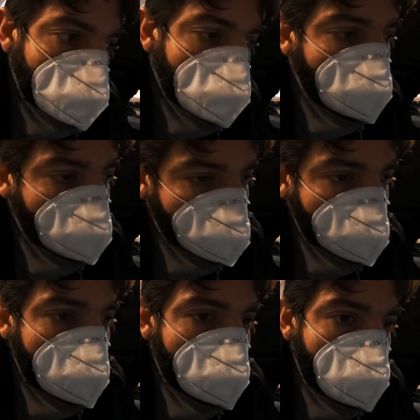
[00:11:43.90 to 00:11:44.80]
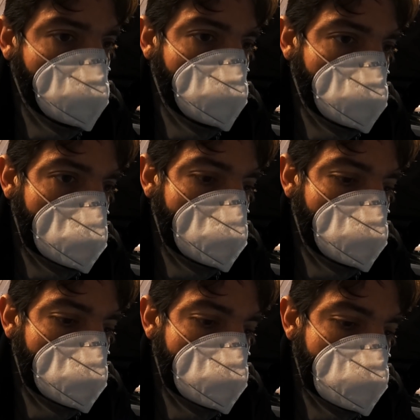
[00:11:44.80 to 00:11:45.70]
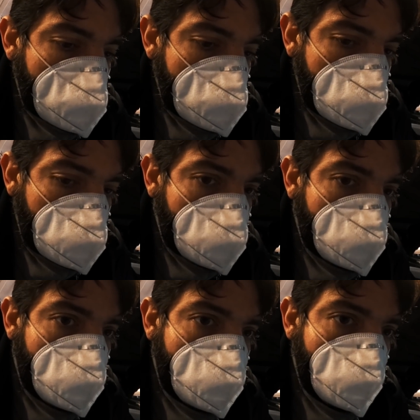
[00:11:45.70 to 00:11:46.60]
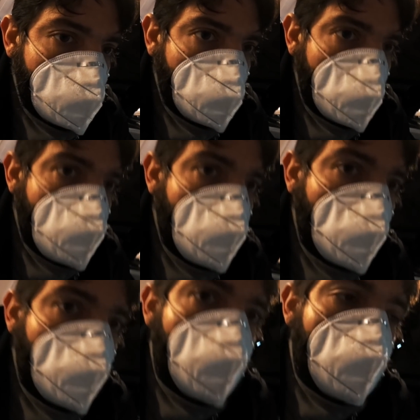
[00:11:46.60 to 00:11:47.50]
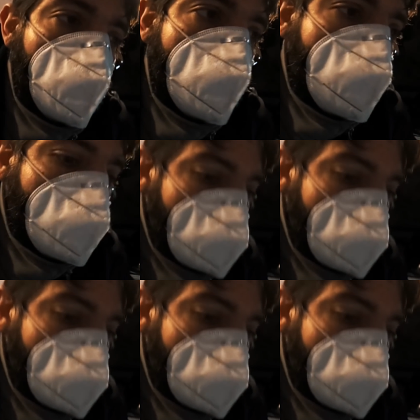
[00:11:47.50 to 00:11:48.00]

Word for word: Before the PPC, we install the PPC.